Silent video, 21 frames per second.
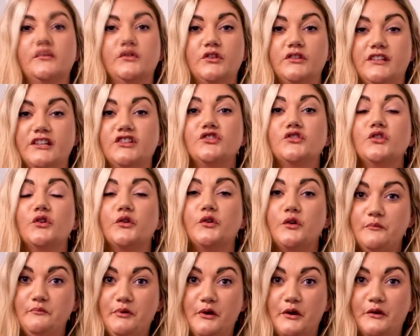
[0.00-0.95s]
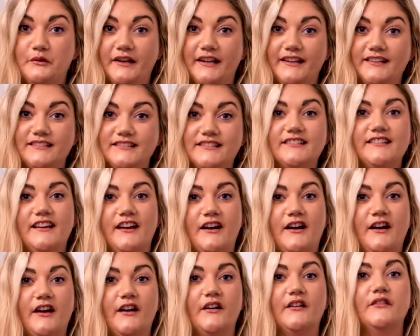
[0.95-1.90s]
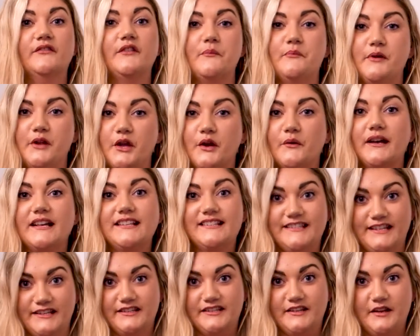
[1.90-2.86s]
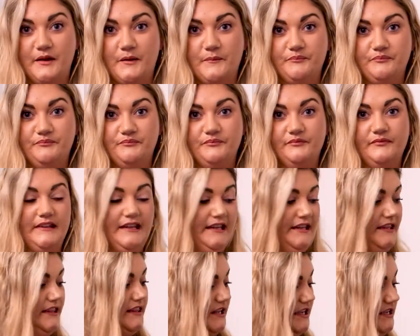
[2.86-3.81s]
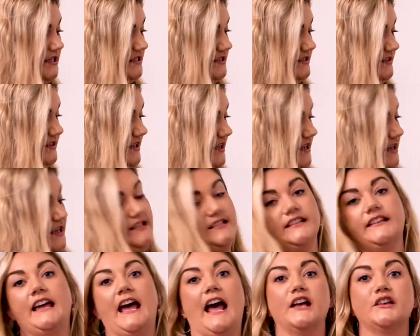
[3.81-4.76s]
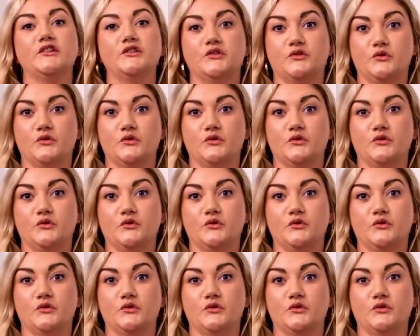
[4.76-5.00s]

traditional components of a POS system. This is a cash